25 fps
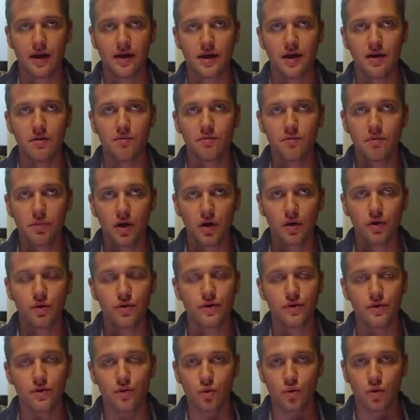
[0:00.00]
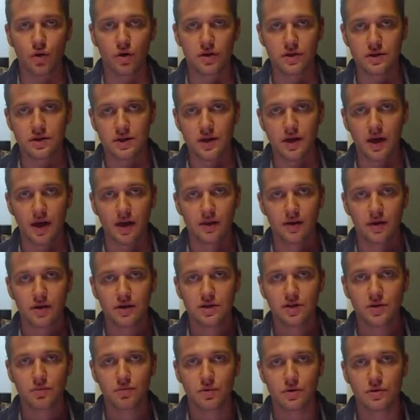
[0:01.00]
can both work together
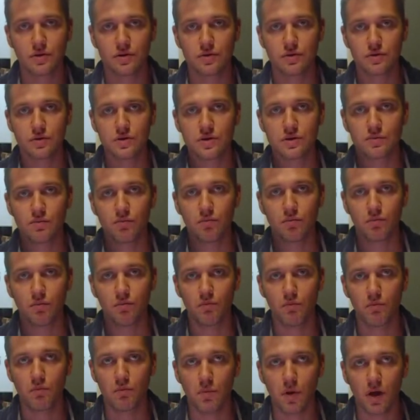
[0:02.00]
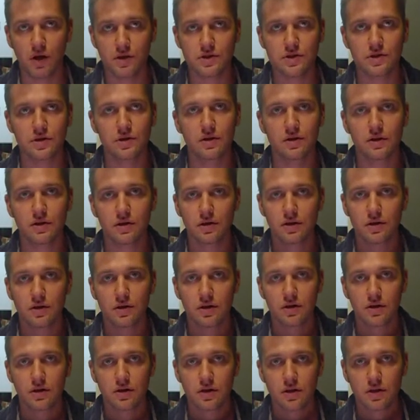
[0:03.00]
to produce
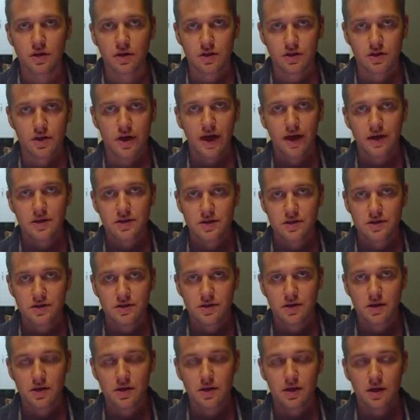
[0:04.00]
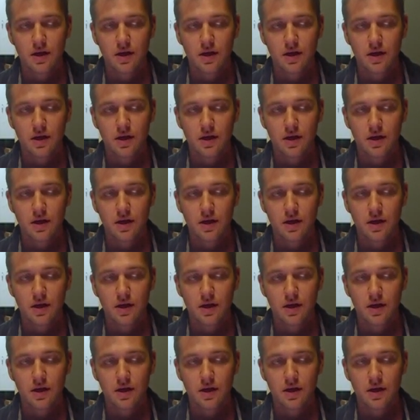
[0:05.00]
muscular contractions.